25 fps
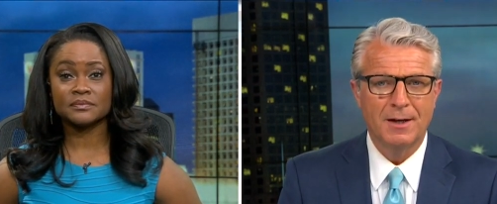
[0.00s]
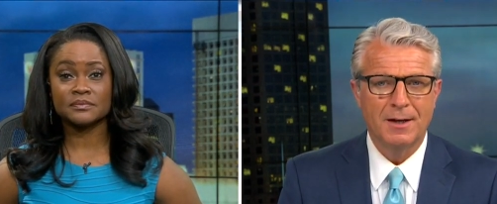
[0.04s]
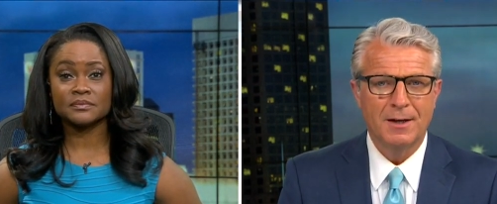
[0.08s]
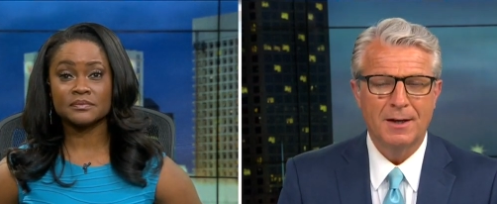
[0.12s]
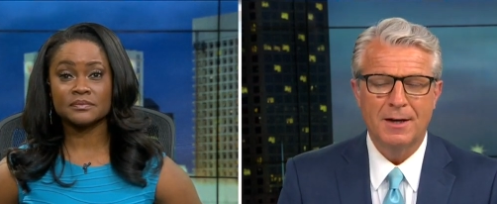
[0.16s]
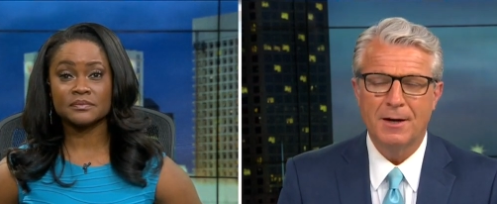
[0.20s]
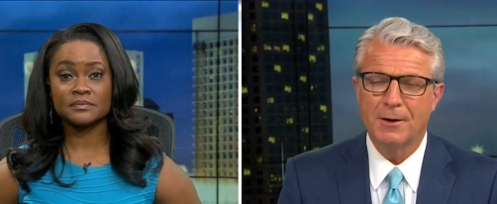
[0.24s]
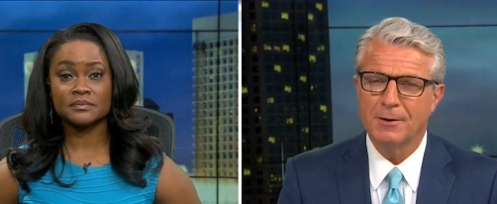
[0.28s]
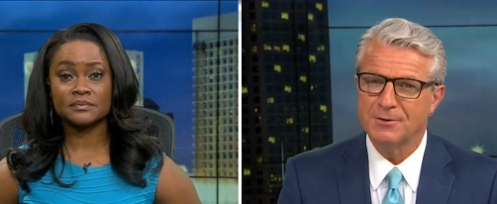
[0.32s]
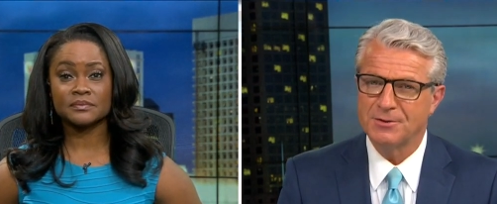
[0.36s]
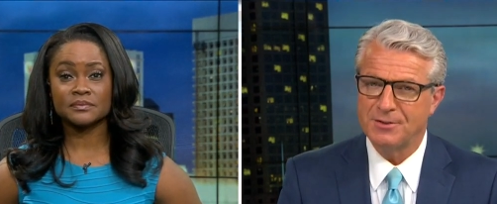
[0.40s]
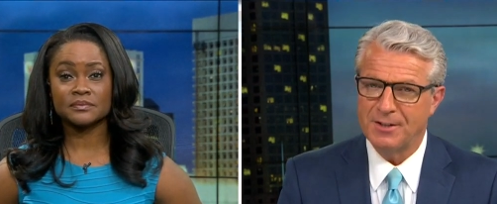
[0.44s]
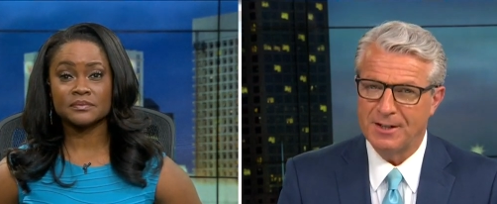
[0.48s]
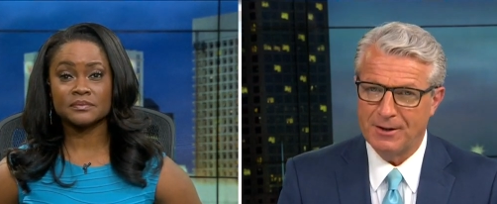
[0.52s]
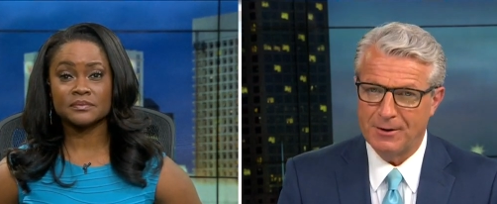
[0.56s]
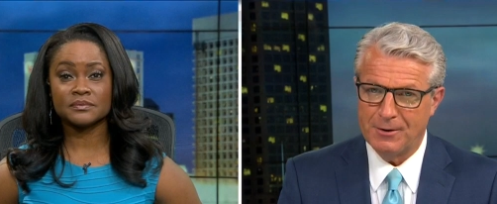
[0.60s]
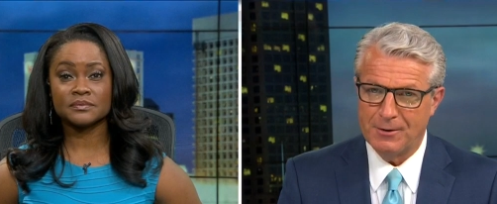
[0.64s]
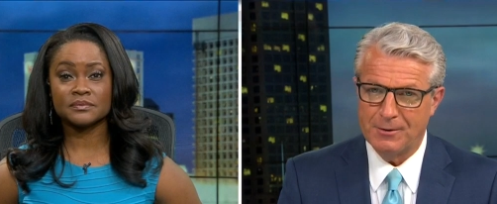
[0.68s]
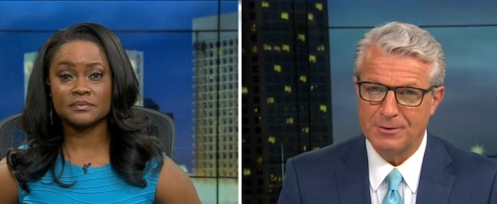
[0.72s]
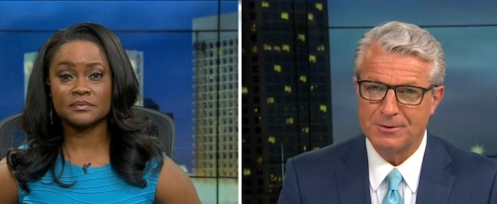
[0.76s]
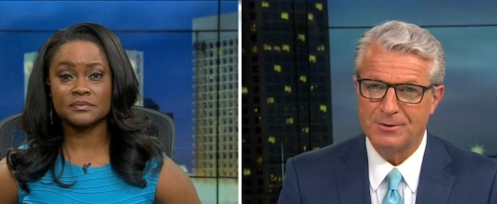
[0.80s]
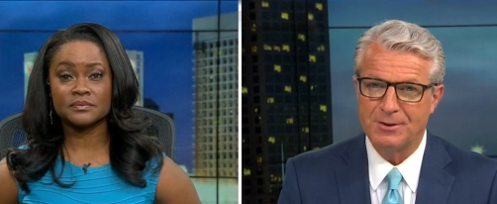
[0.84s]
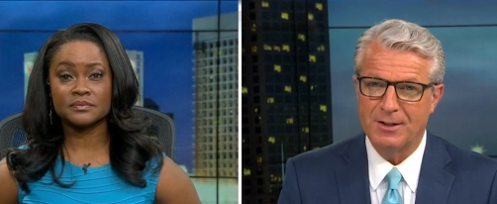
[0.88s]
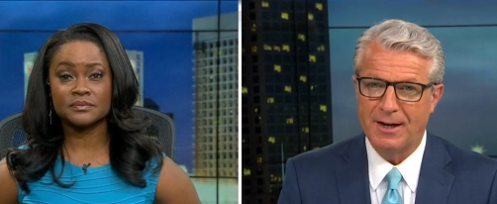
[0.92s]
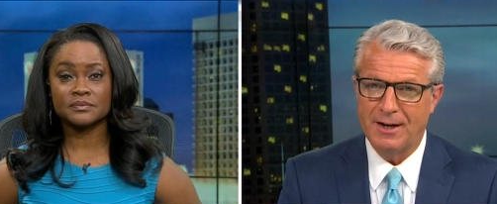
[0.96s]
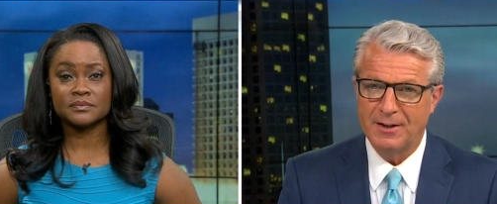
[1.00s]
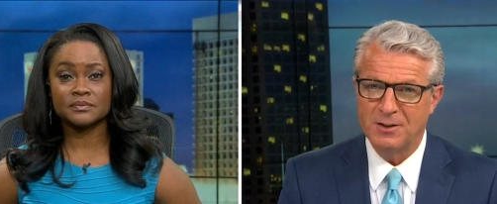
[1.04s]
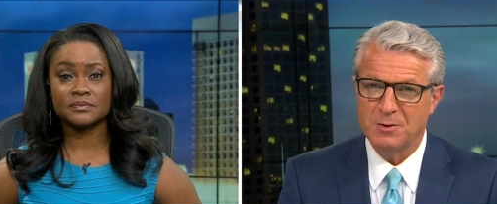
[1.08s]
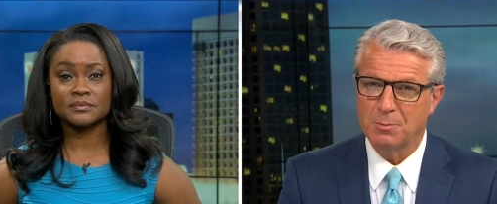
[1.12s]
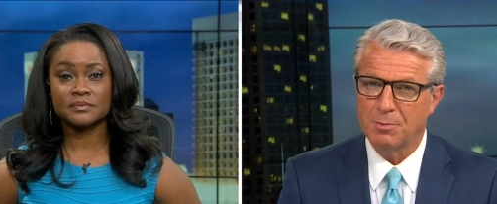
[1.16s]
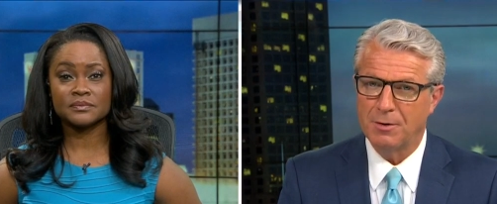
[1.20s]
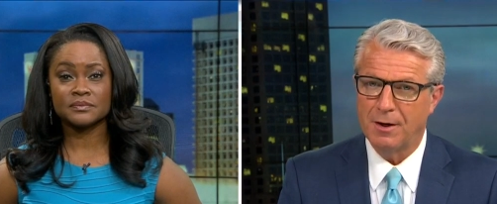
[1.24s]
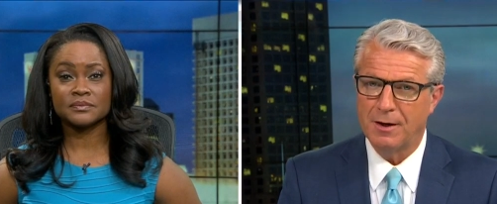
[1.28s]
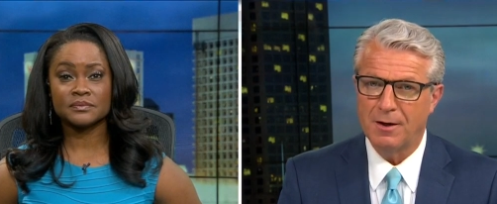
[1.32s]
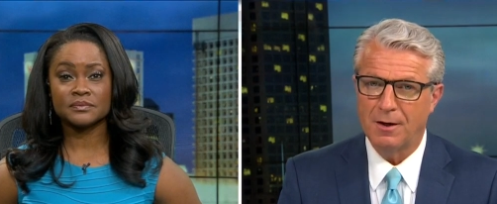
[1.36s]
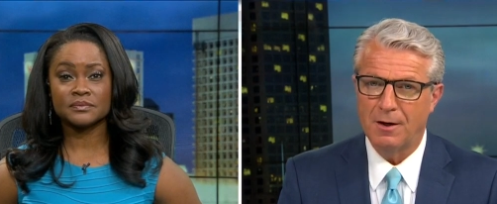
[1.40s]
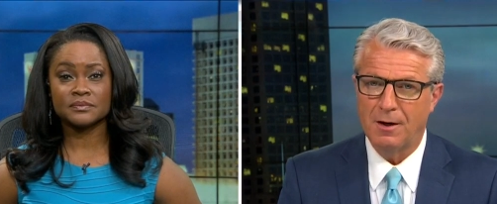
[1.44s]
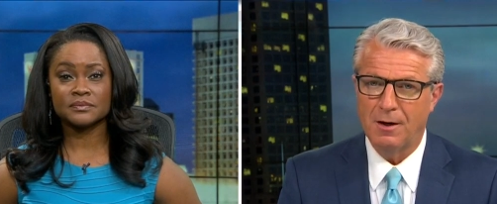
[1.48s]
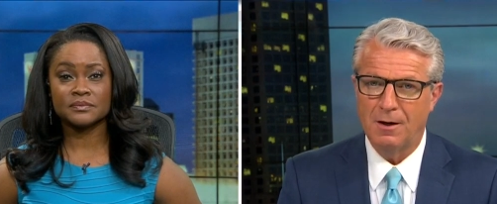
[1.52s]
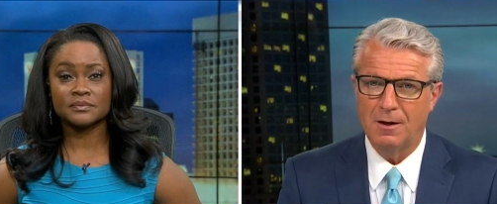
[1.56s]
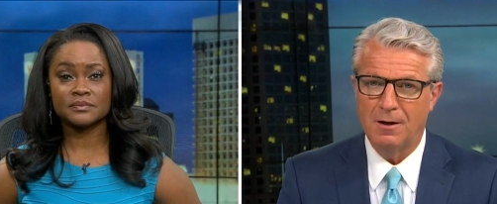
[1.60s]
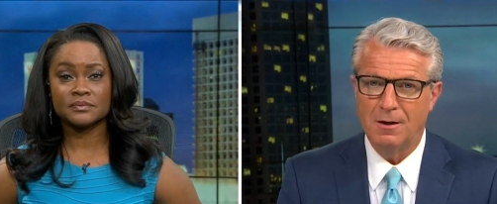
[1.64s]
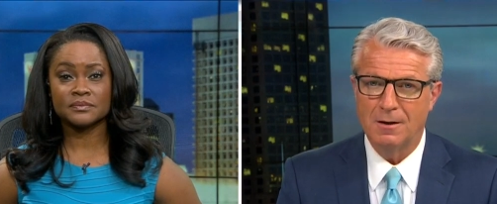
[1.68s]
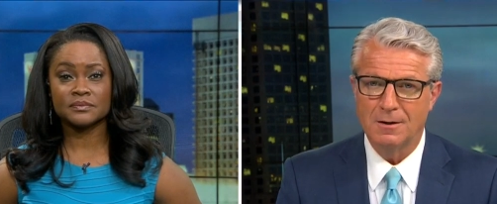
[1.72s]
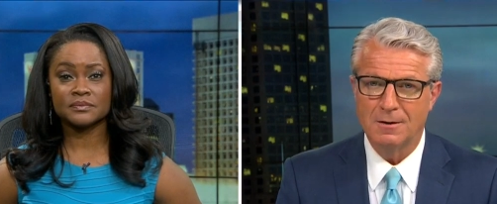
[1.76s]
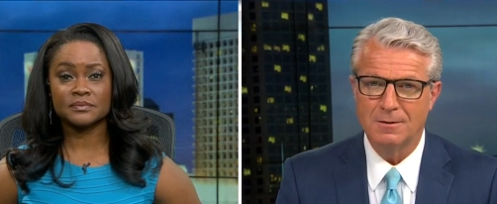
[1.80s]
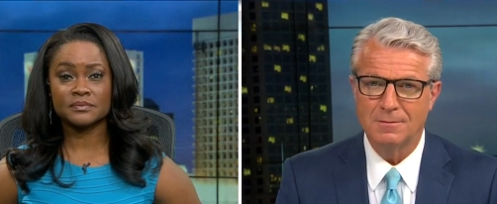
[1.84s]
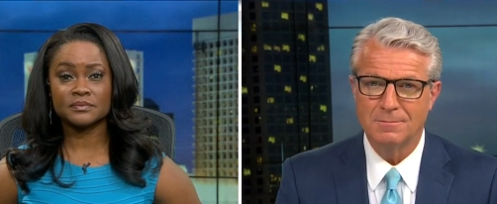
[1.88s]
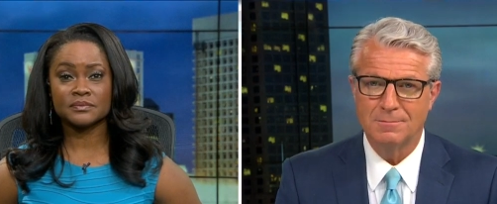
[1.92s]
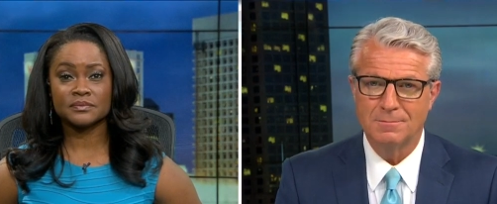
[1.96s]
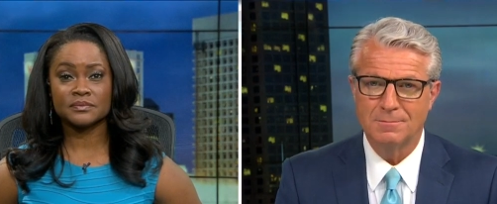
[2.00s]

Speaker 1: Here's 10 on your sides, Brett Hall.